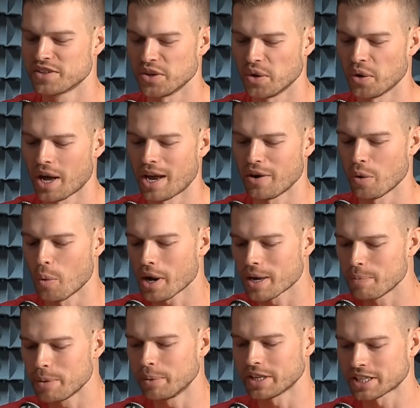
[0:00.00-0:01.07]
So I don't know, what
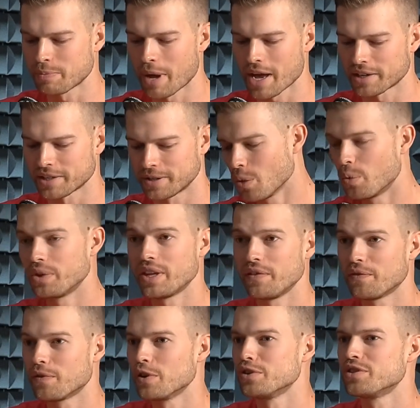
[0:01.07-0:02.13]
can people expect when they
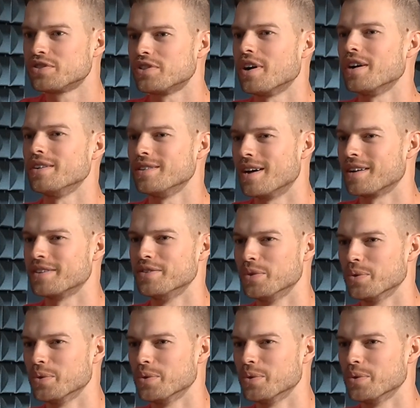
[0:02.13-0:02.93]
first start knocking